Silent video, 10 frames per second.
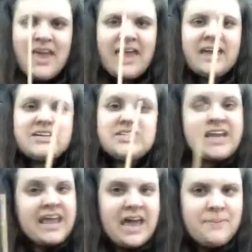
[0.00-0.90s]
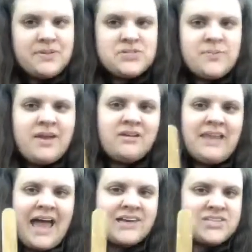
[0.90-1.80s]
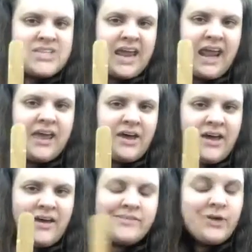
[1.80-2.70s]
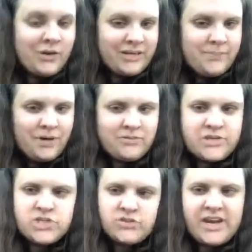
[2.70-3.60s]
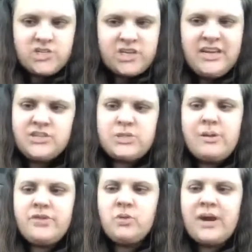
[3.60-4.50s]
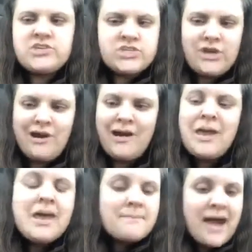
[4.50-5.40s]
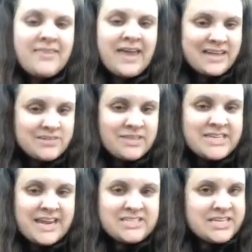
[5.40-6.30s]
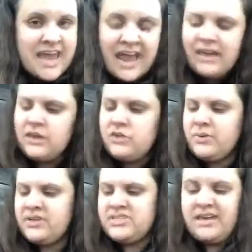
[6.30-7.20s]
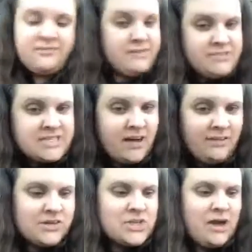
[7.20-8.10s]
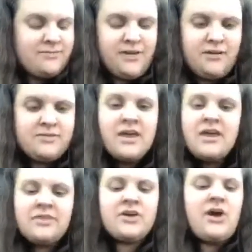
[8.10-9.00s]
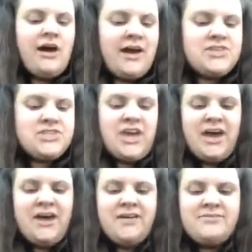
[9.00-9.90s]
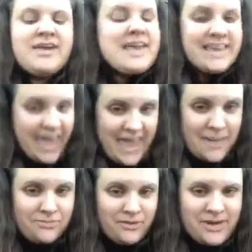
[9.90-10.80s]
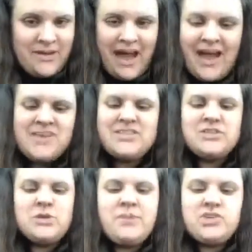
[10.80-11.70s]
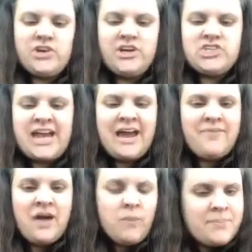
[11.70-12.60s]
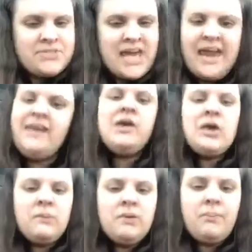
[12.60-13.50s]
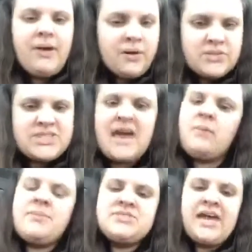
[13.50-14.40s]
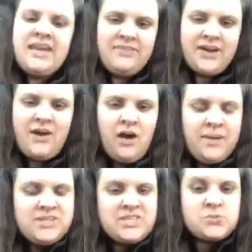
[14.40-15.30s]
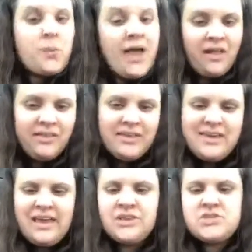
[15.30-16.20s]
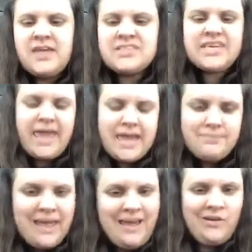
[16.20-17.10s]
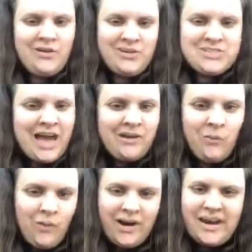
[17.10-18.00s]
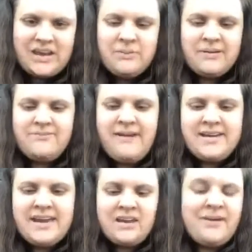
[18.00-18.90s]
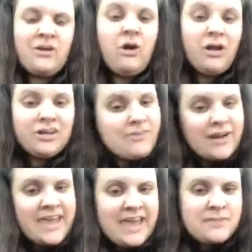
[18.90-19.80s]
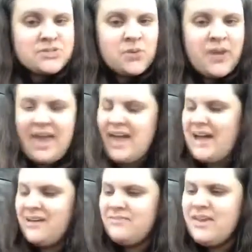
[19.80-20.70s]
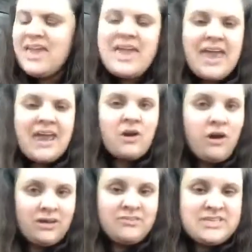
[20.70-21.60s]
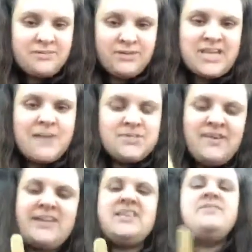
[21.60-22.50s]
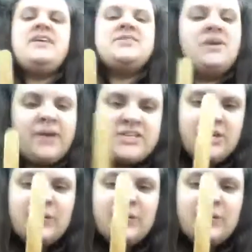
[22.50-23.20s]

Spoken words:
And today happens to be our last day of early bird registration. And so if you register by the end of the day today, you can save $50 off of the cost of camp for you guys. And so be sure to check out that website. We will post that website in the comments as well. And so that's camplikeagirl.org, and you can find out about all of our camps that we have and all of the different types of activities that we do.